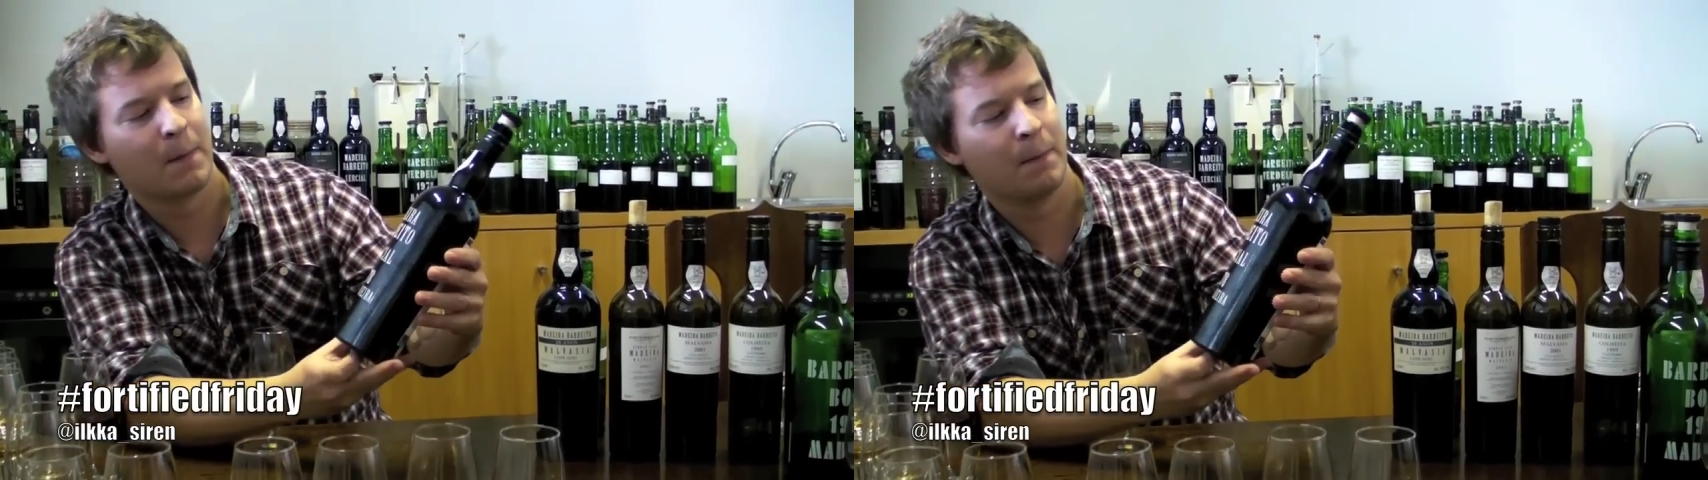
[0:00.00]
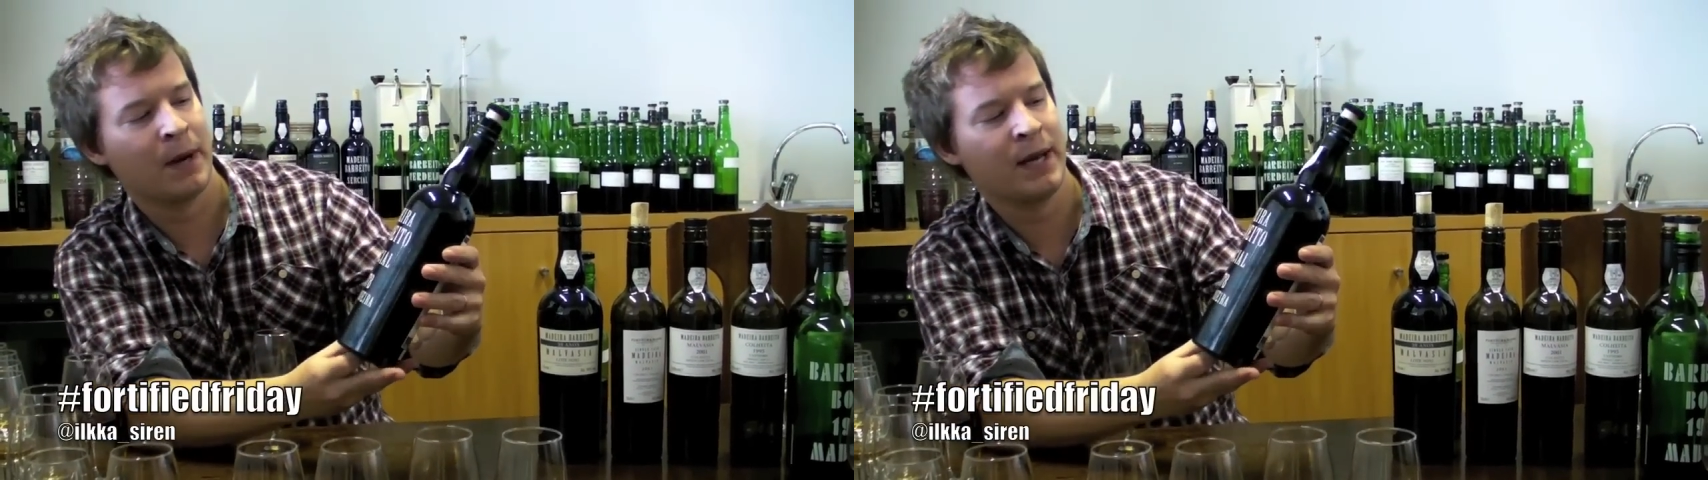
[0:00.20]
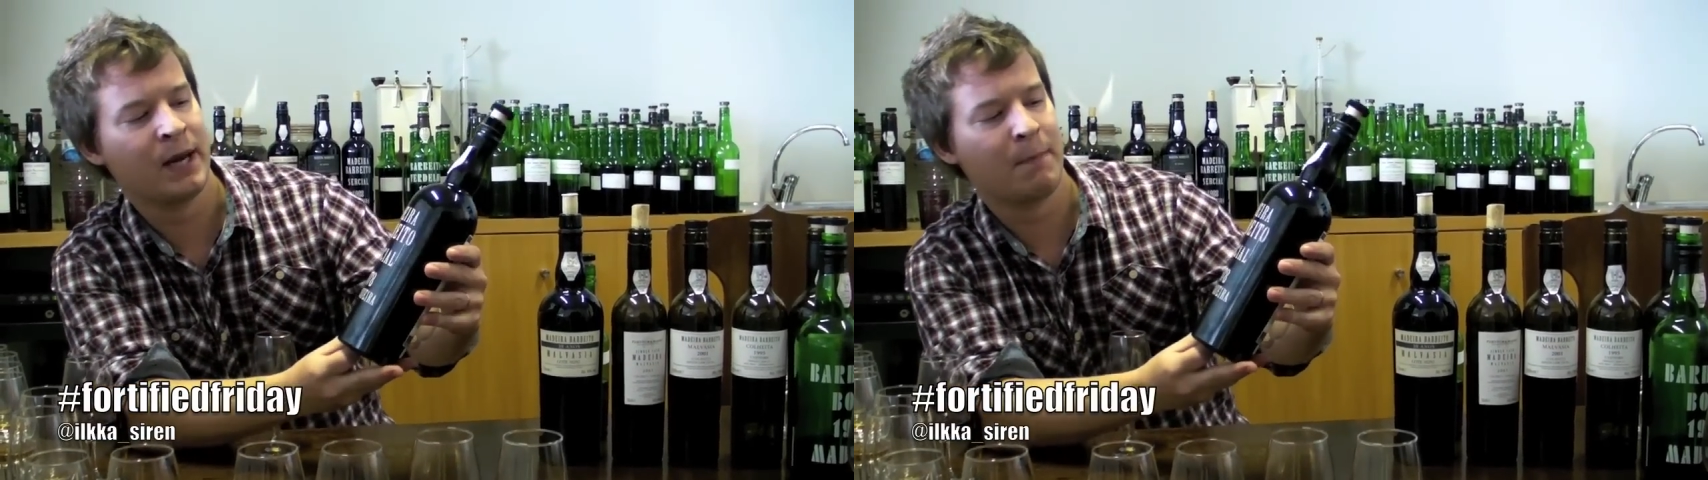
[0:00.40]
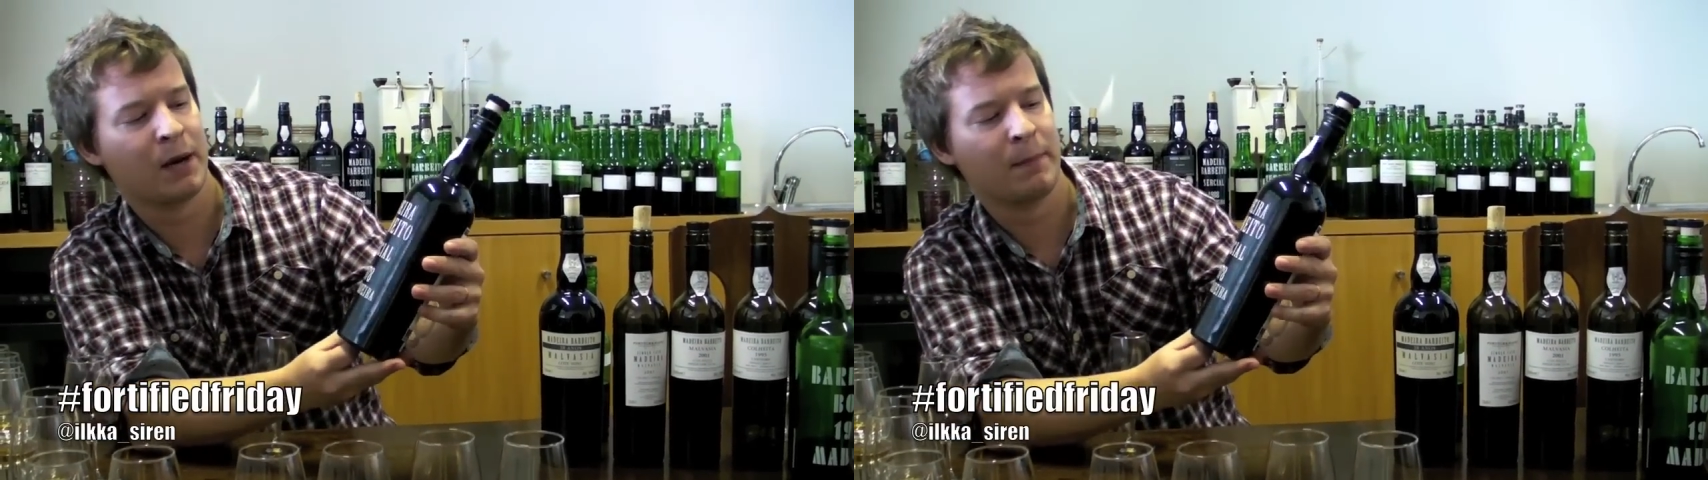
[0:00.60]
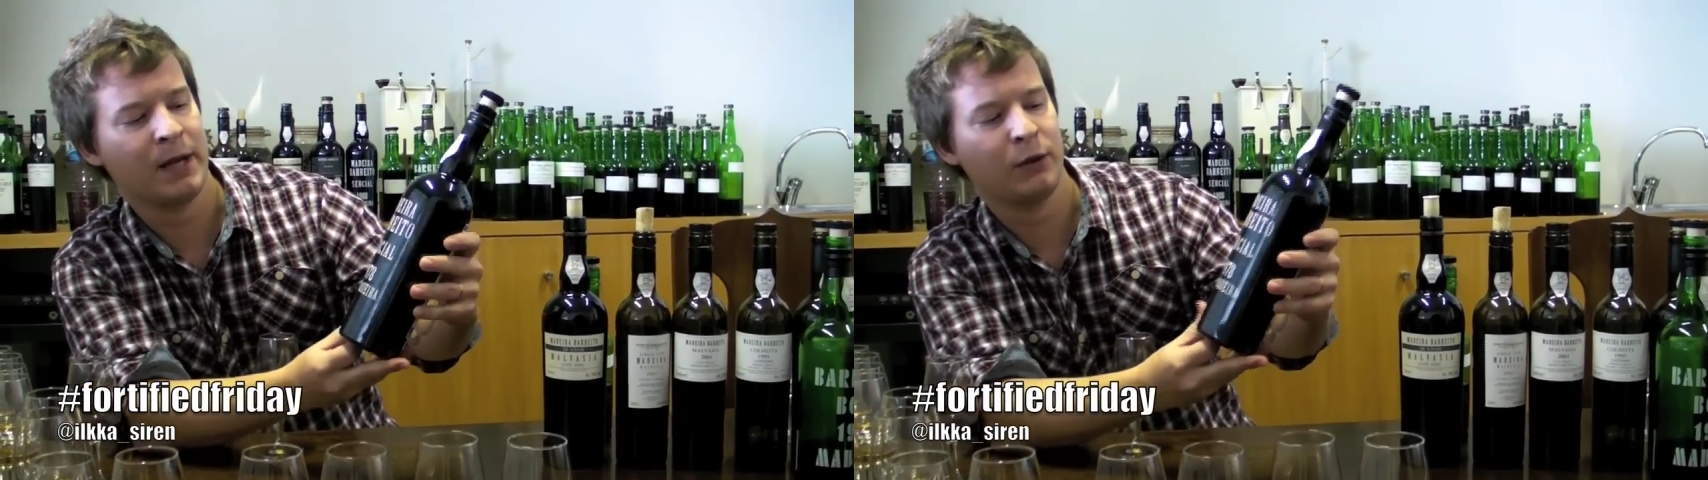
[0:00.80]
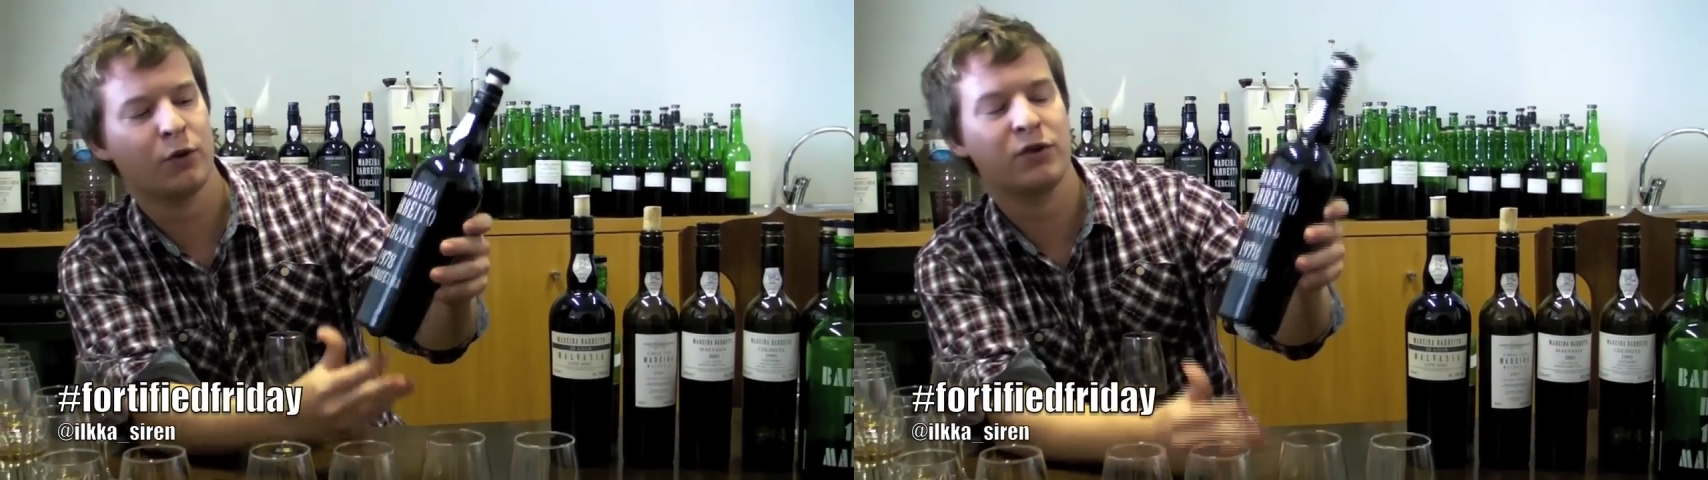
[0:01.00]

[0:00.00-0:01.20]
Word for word: Madeira Barbeito